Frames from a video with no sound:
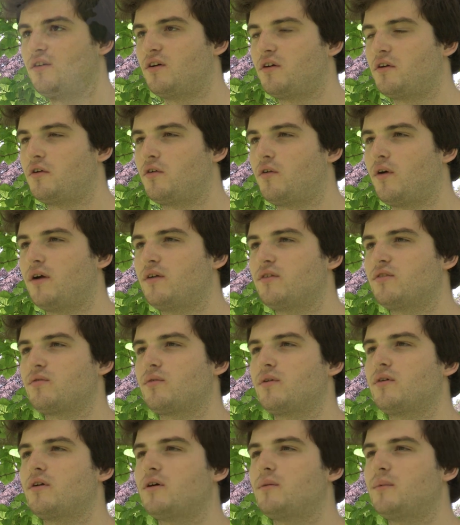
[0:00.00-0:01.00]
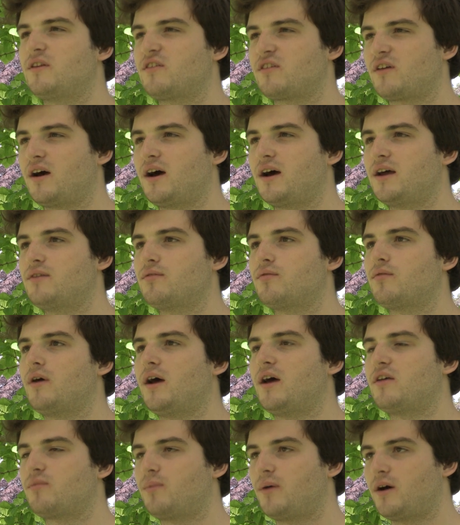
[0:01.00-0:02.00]
John O'Groats route of its kind
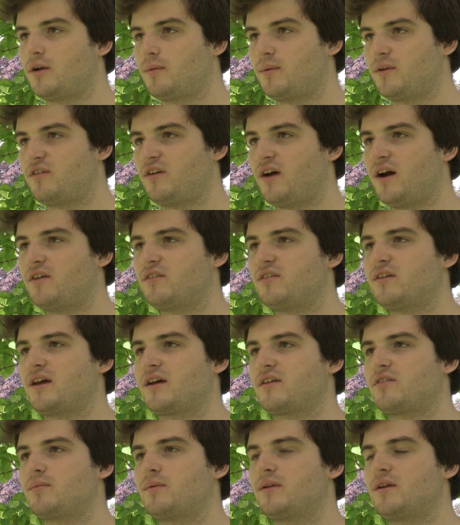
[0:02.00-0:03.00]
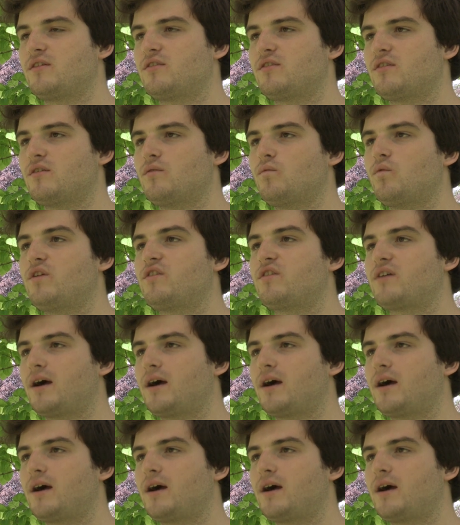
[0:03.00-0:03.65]
as part of a charity expedition which